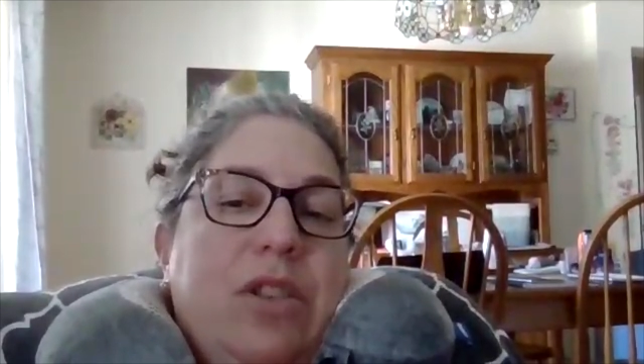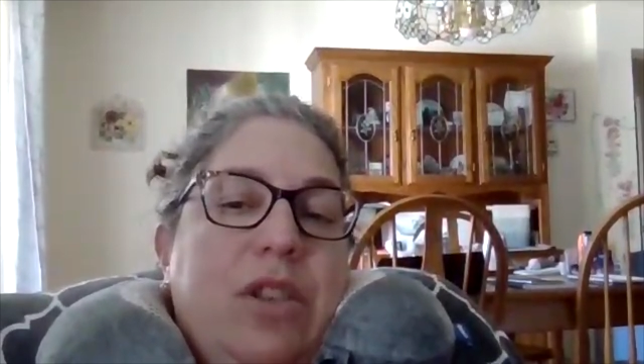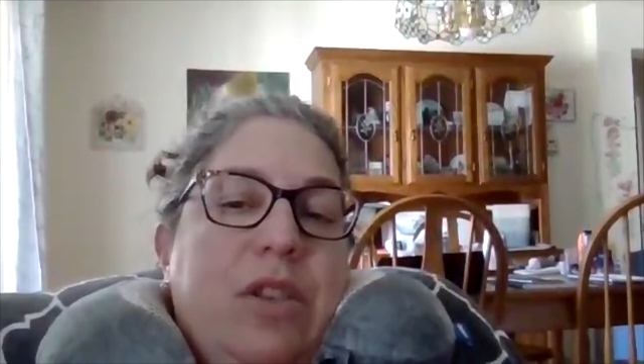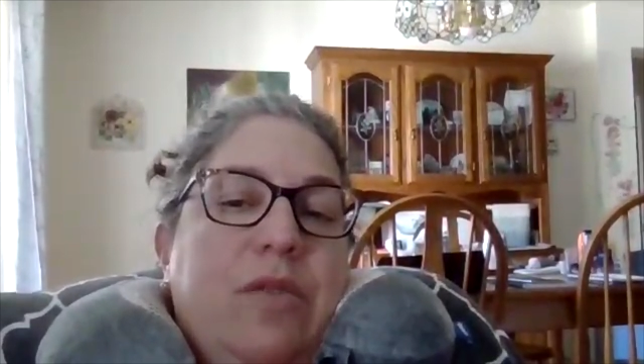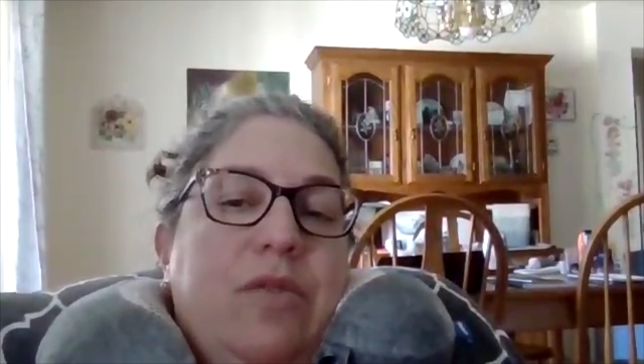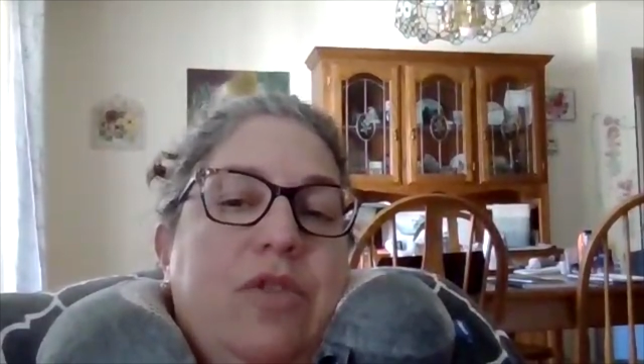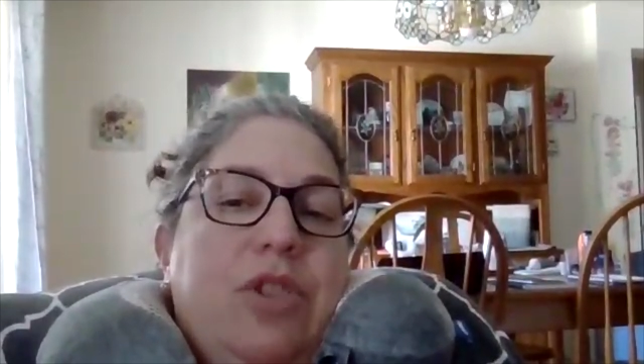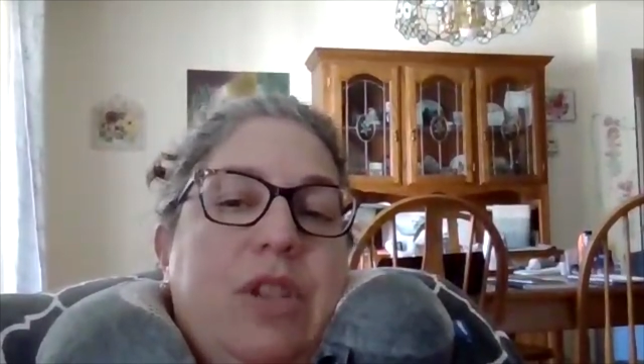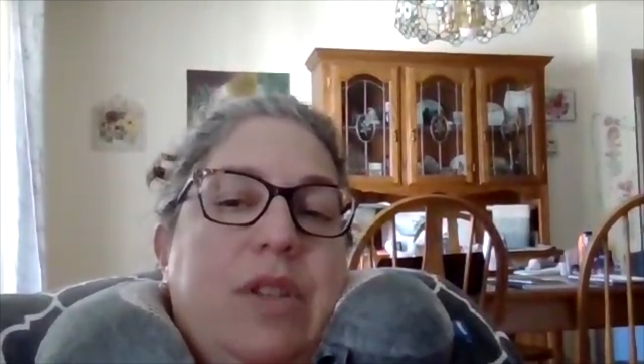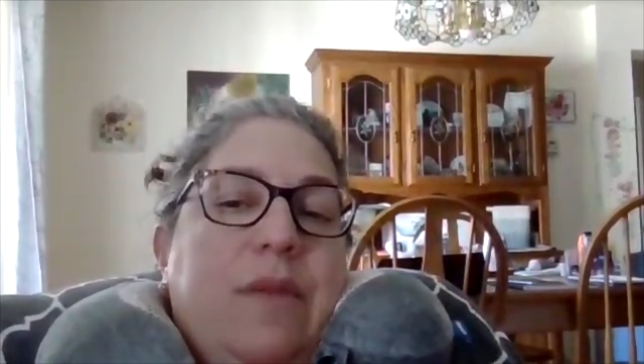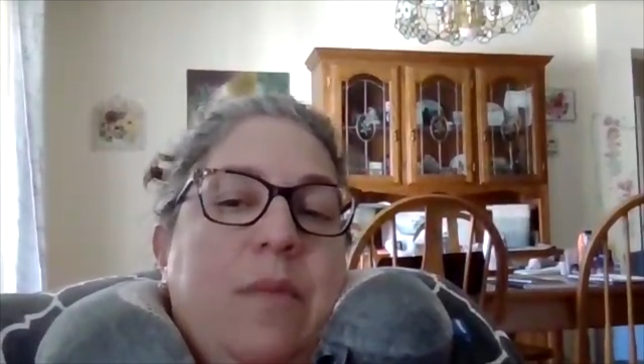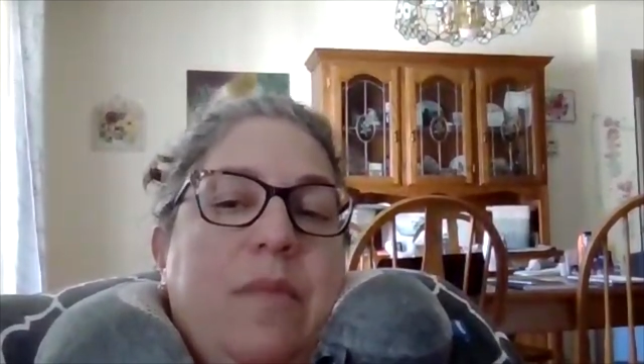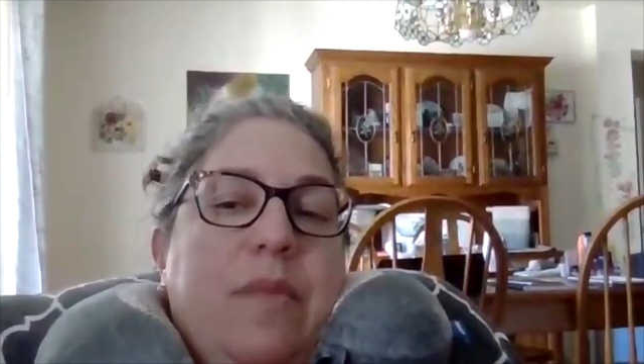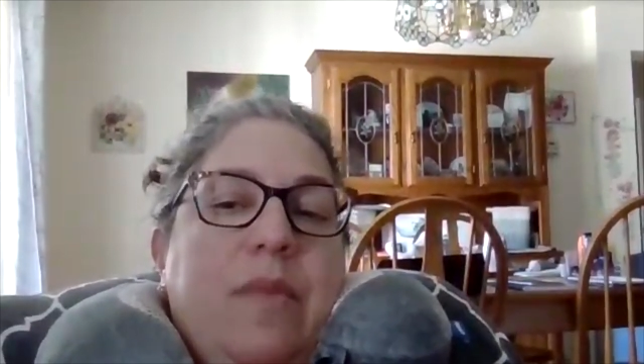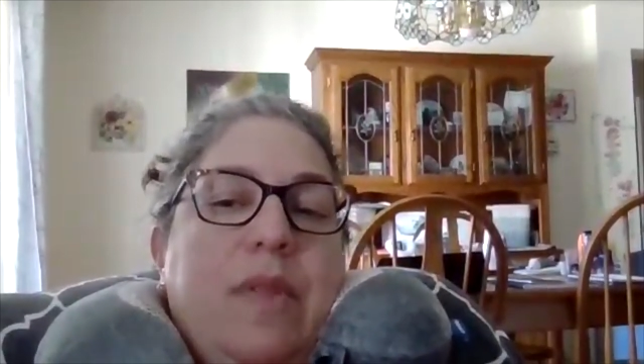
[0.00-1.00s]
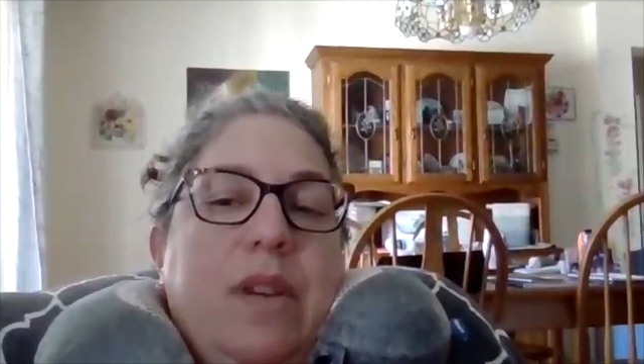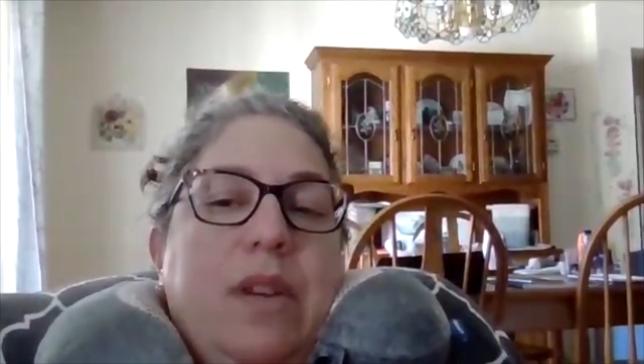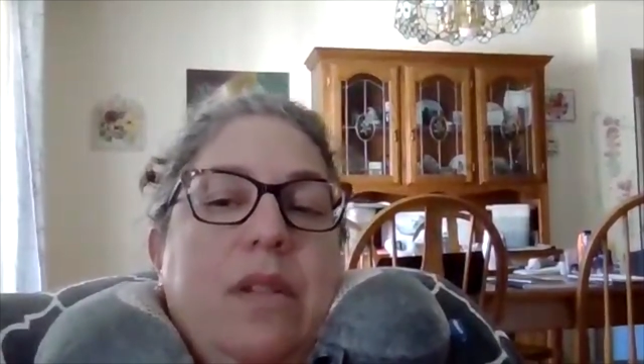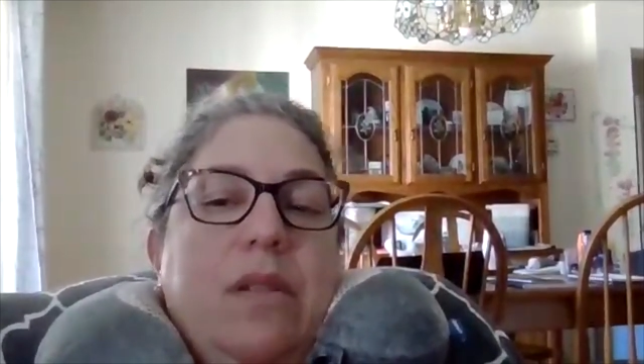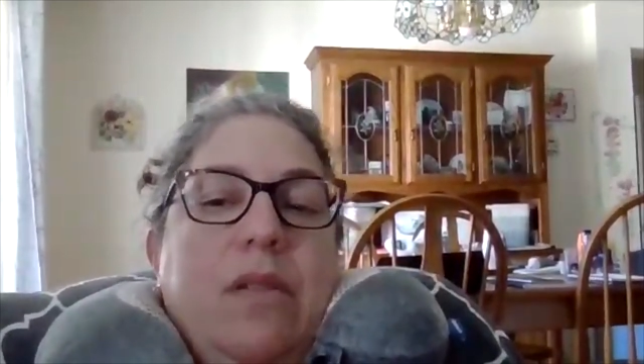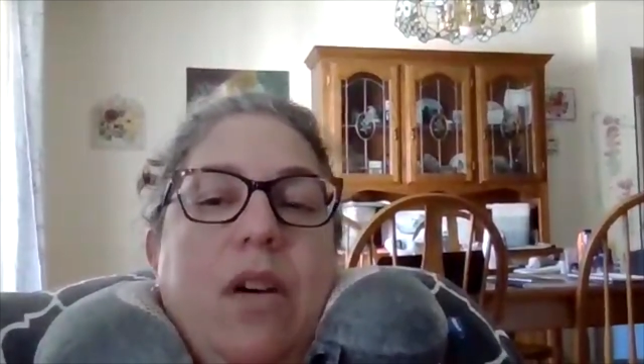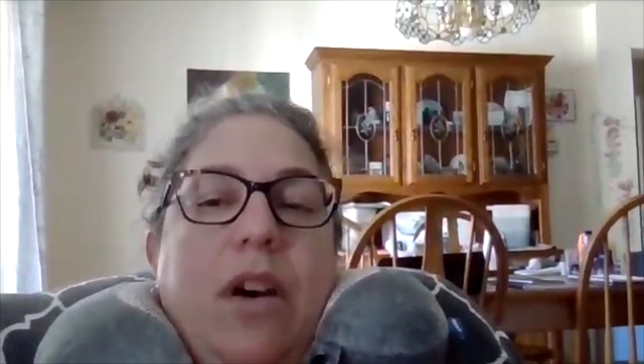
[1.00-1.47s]
you know she's from
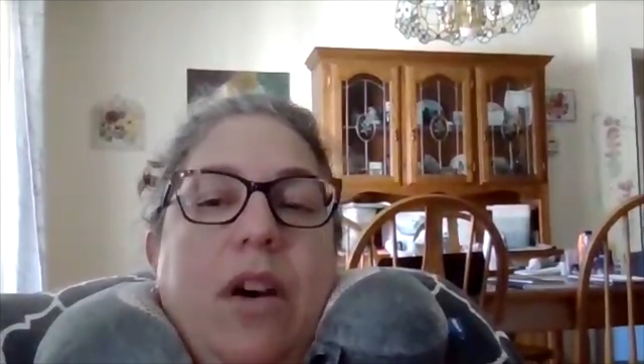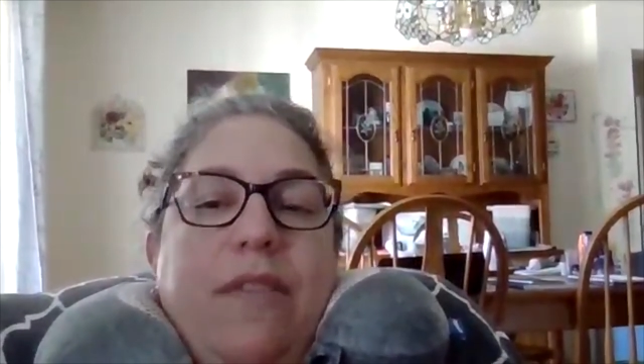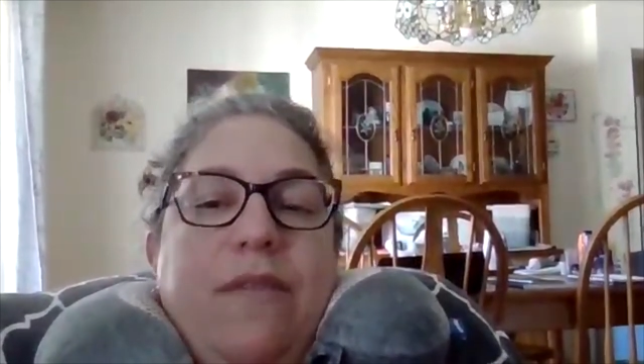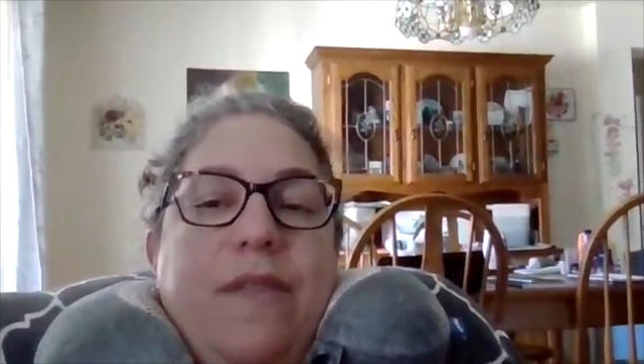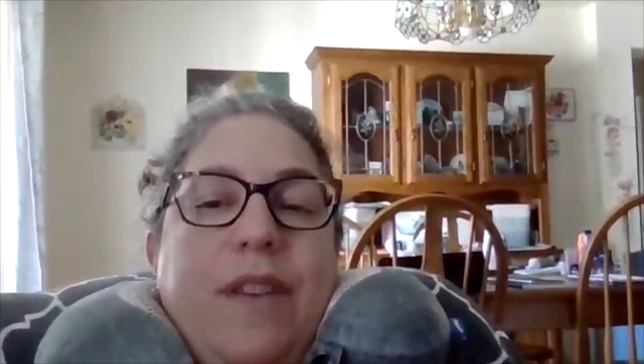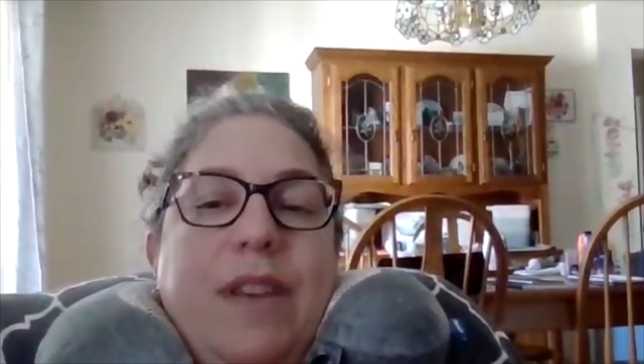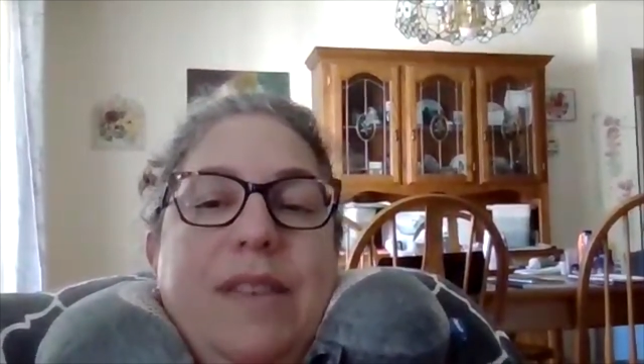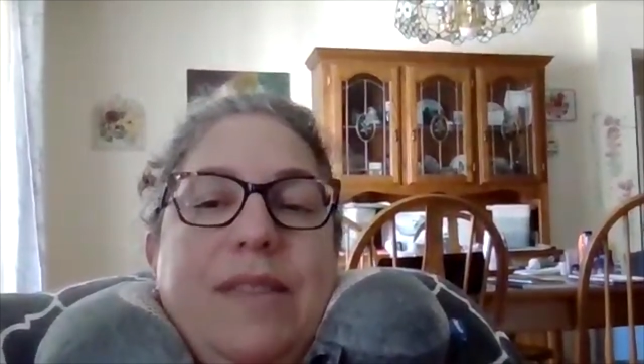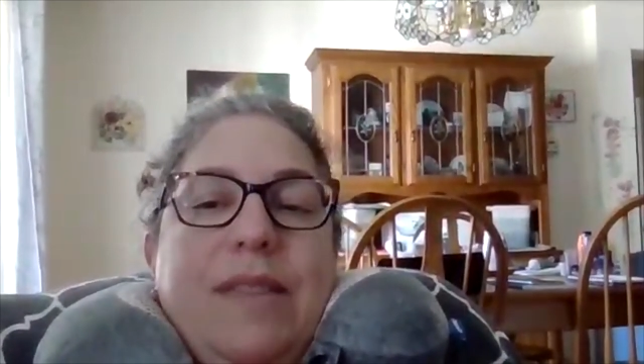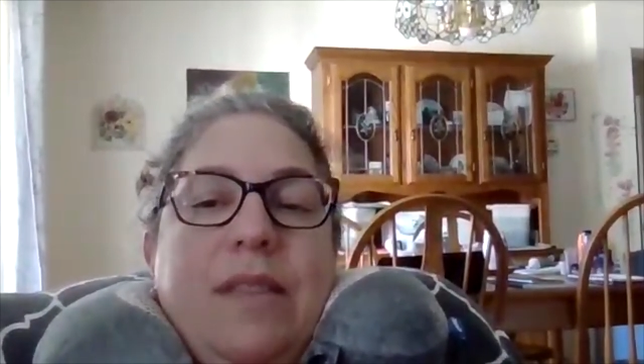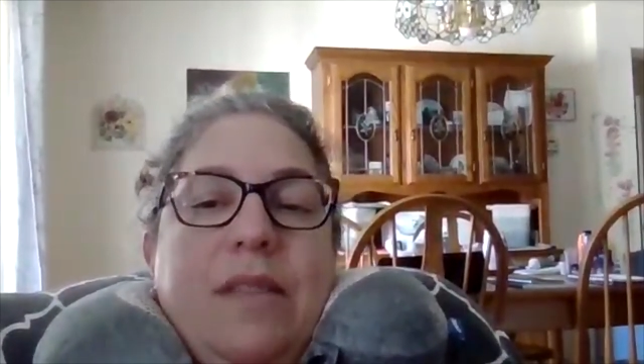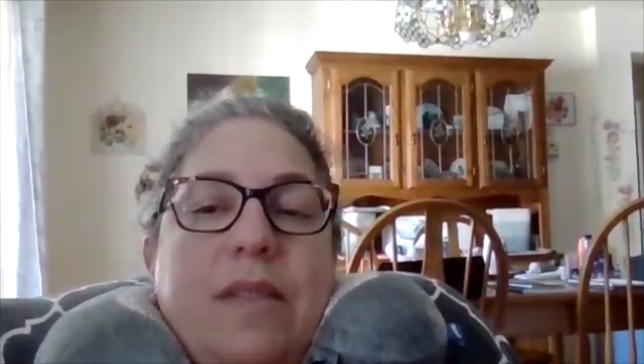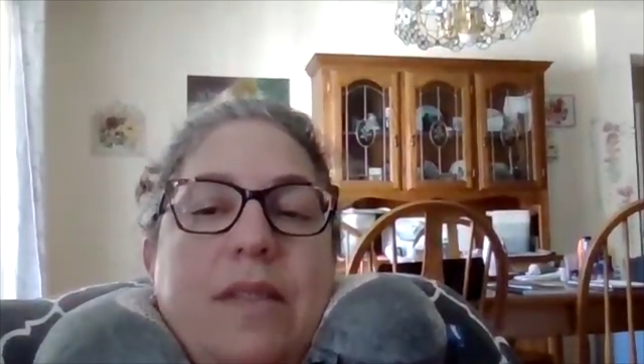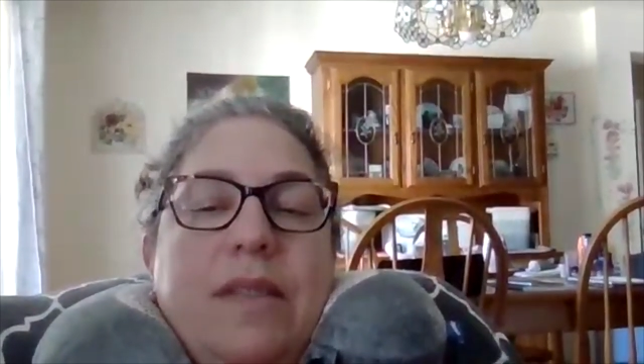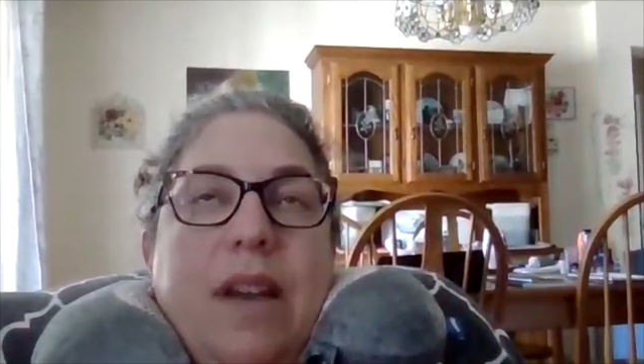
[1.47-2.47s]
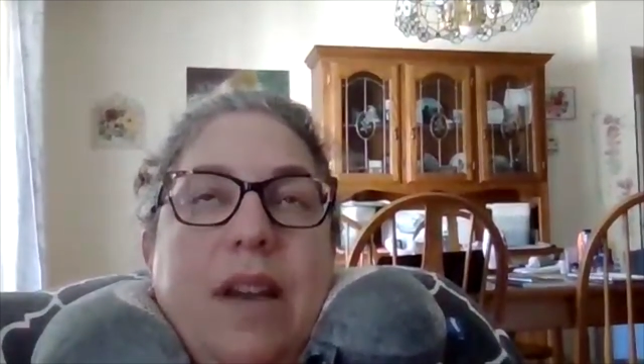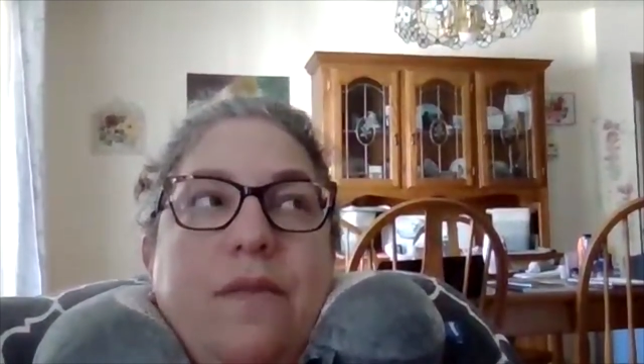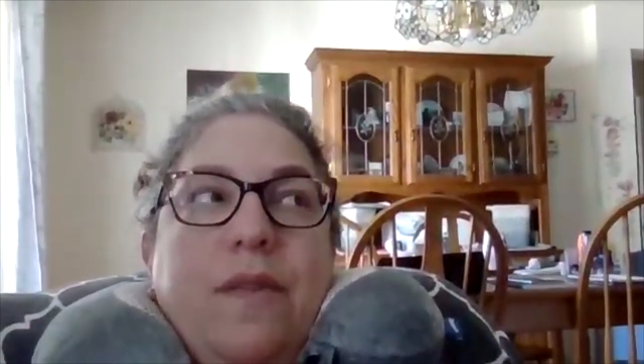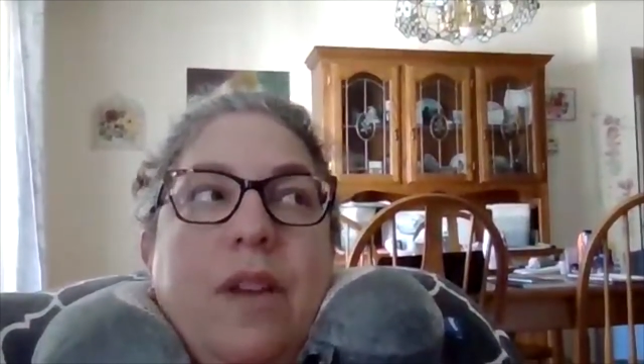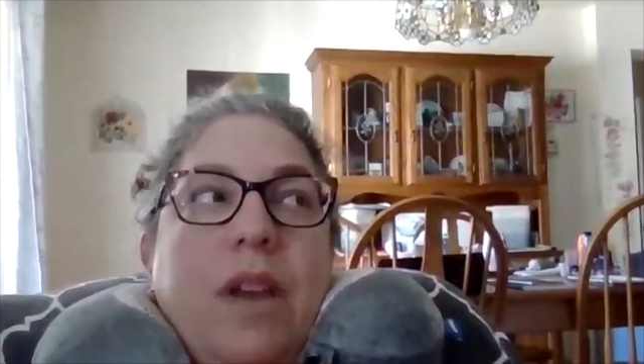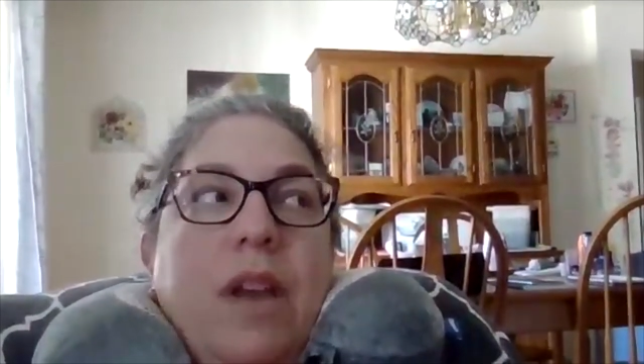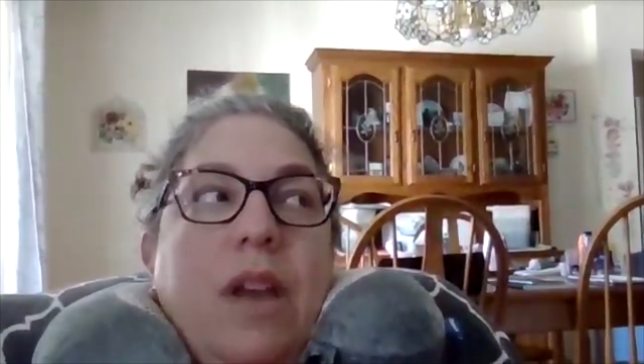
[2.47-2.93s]
the office and stuff